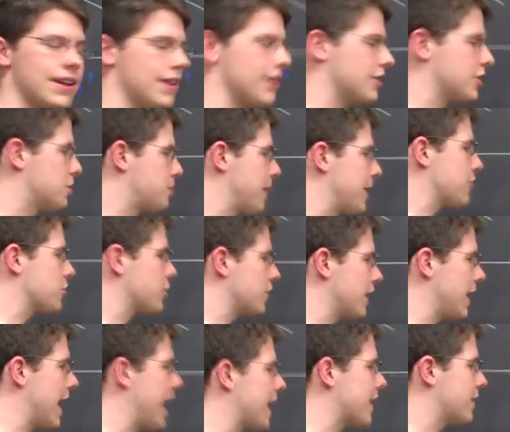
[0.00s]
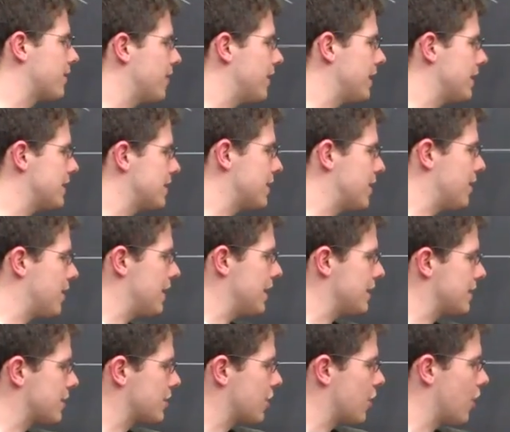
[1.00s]
especially activates
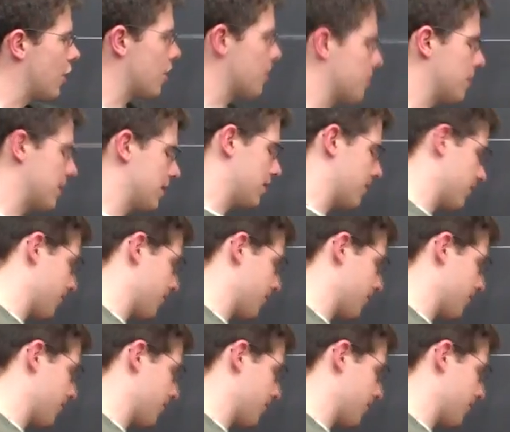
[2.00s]
this carbon,